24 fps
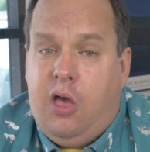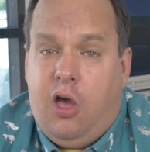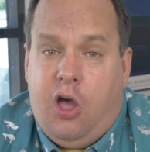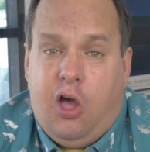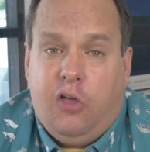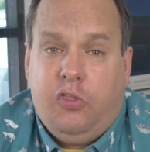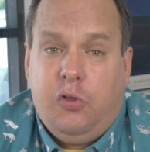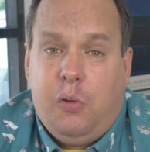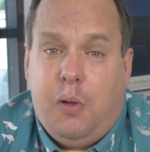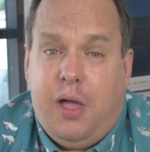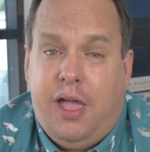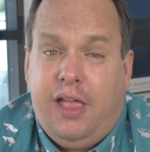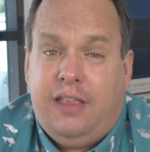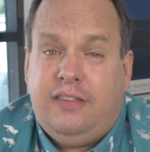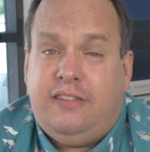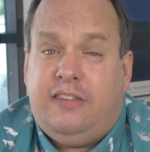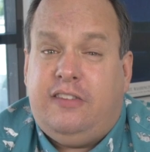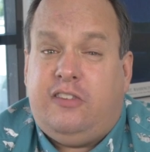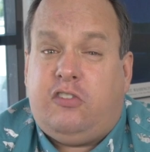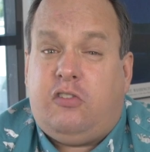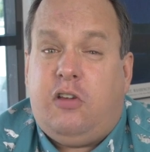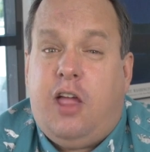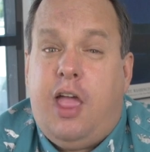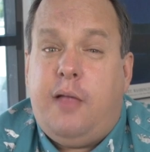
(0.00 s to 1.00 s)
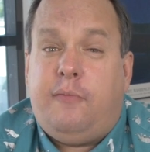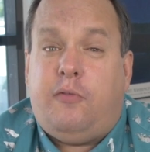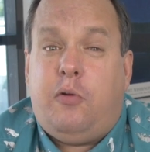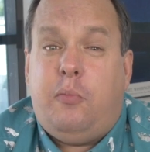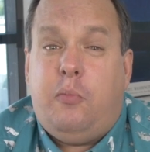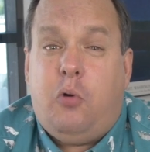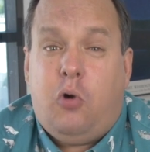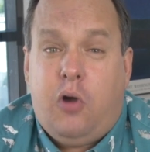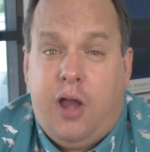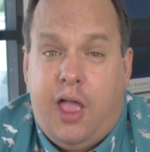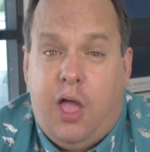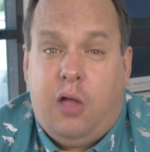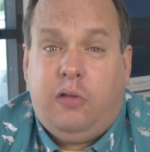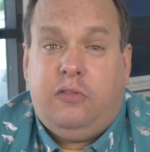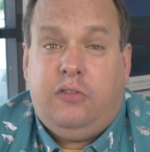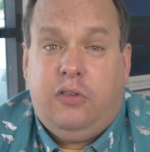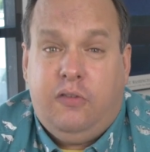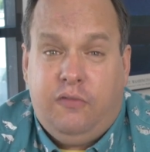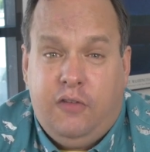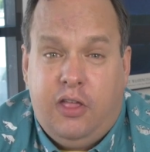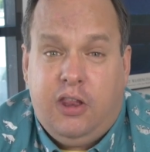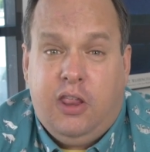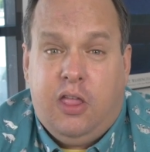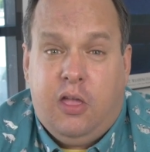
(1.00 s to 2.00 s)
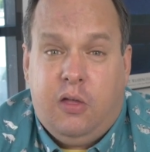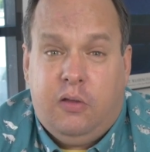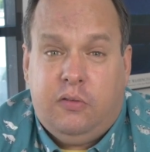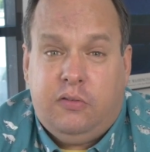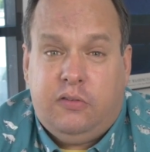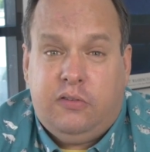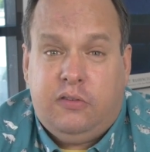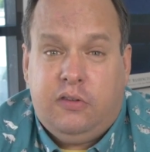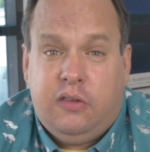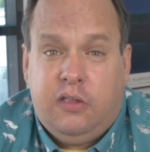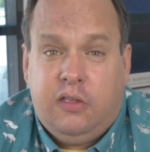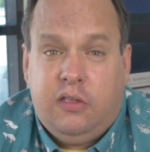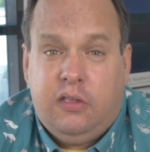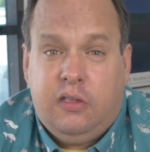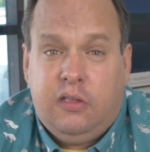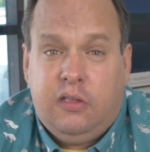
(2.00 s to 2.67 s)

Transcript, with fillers: Otherwise, subscribe for more how-to videos.